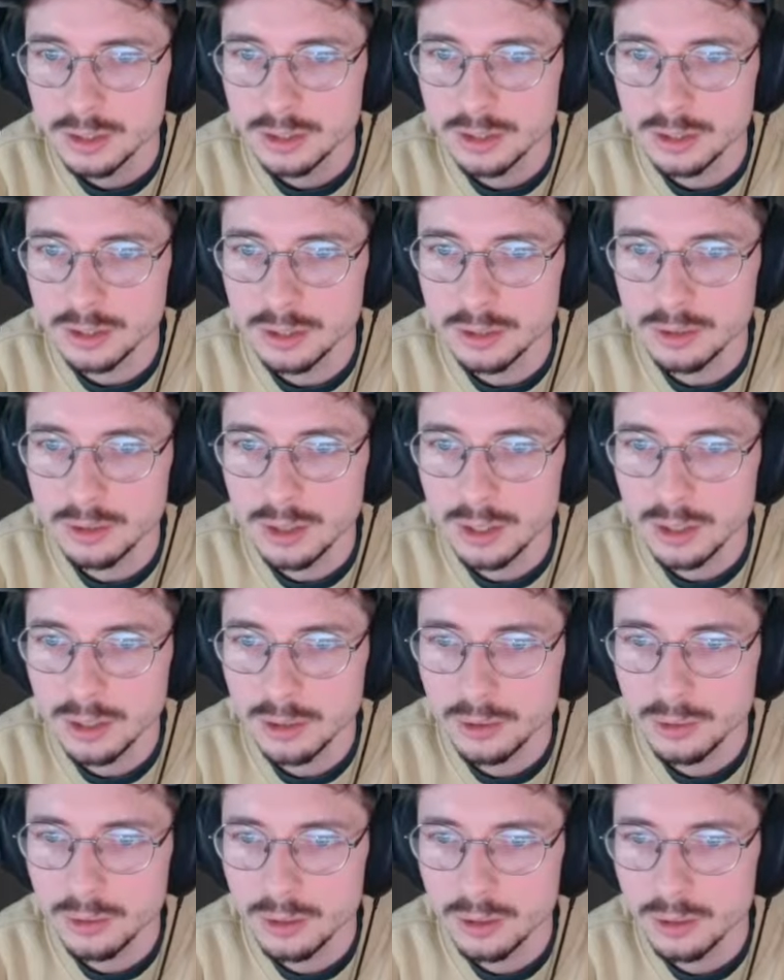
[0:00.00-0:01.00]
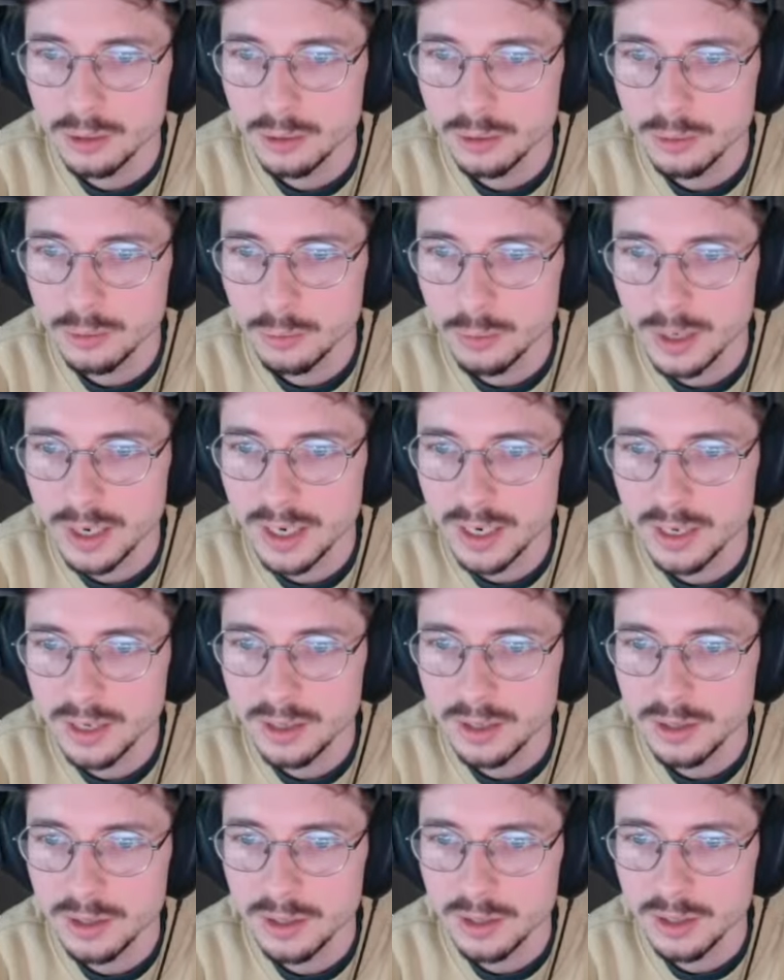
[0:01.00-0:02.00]
You know where
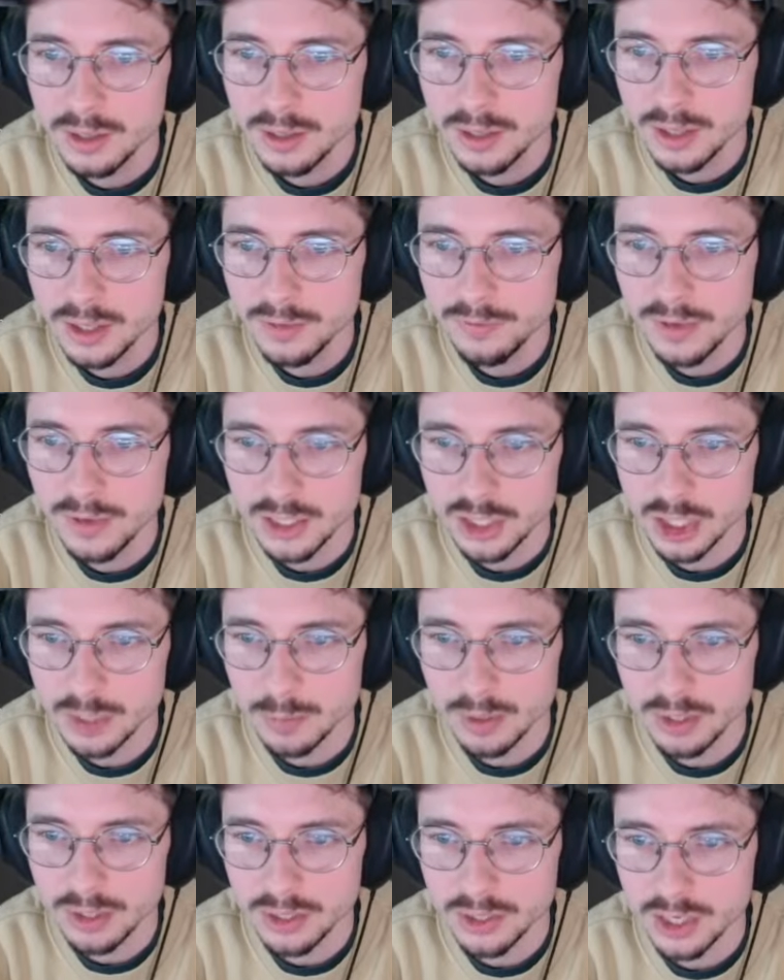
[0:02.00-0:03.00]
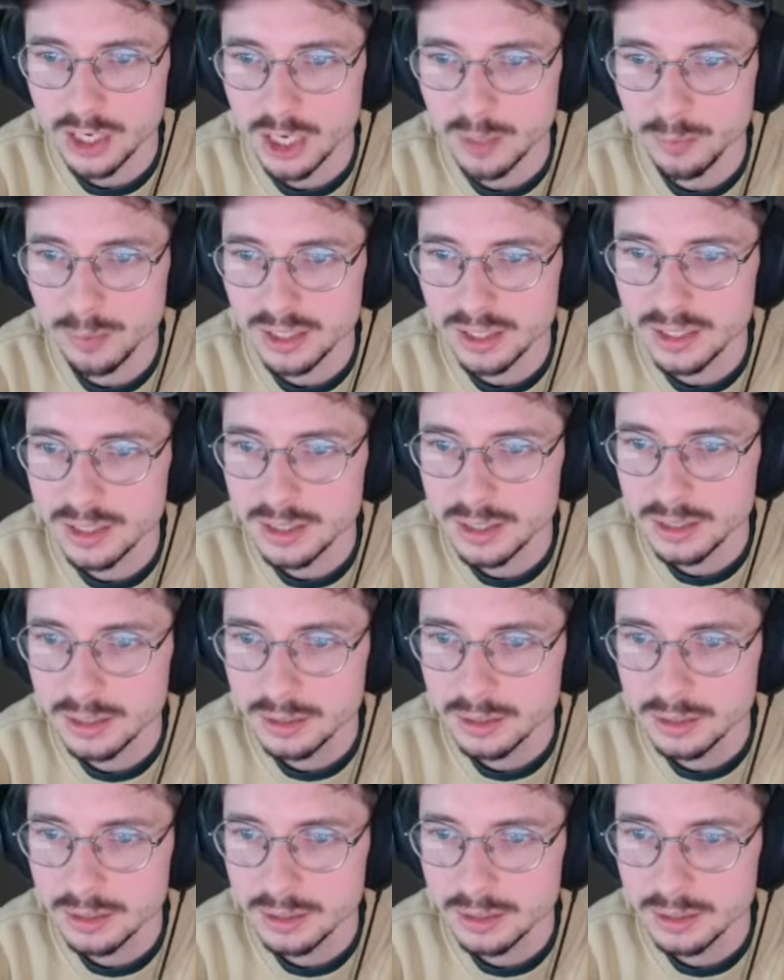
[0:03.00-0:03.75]
the vegetables are, please?